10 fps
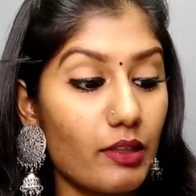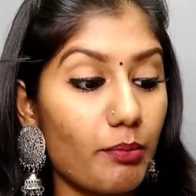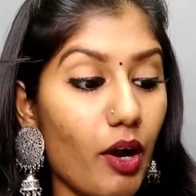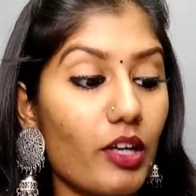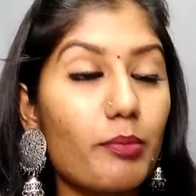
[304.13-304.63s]

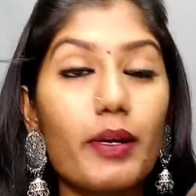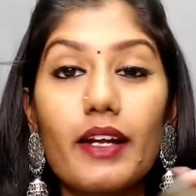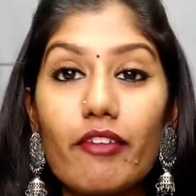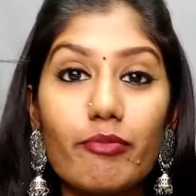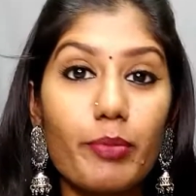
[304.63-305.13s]
about, but
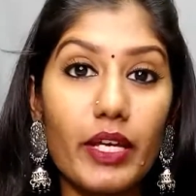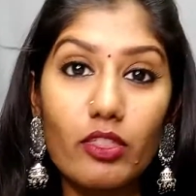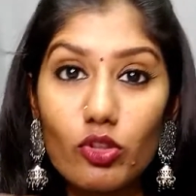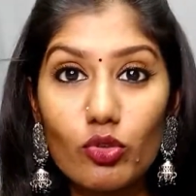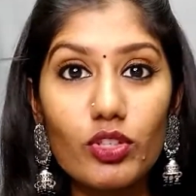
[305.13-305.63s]
I've
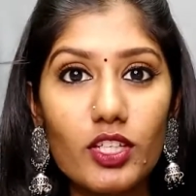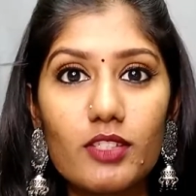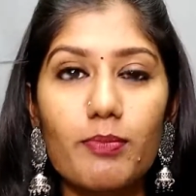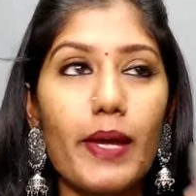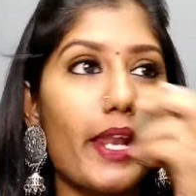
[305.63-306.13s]
been through this
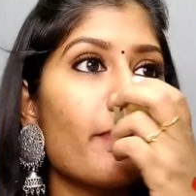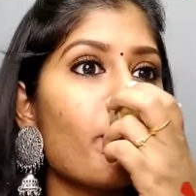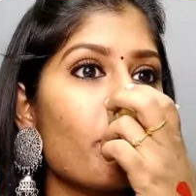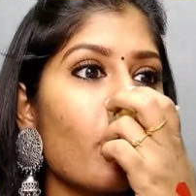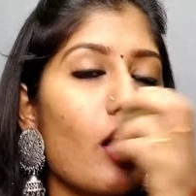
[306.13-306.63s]
smell
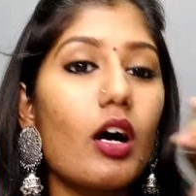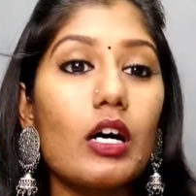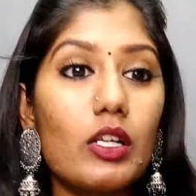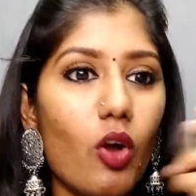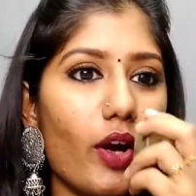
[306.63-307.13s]

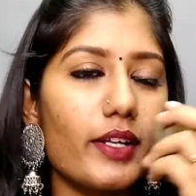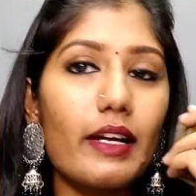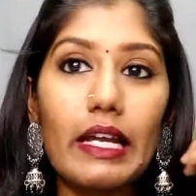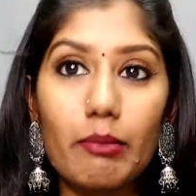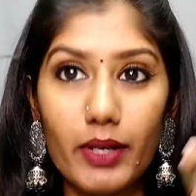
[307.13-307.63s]
a lot
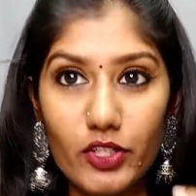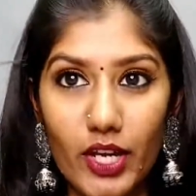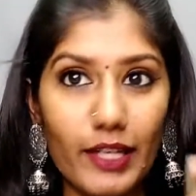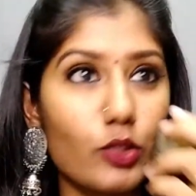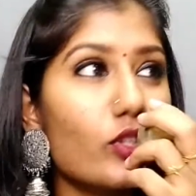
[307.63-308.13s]
in my
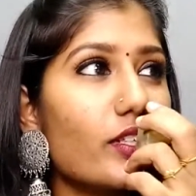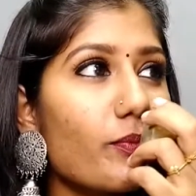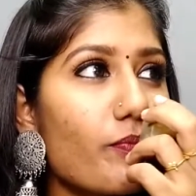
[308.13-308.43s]
childhood.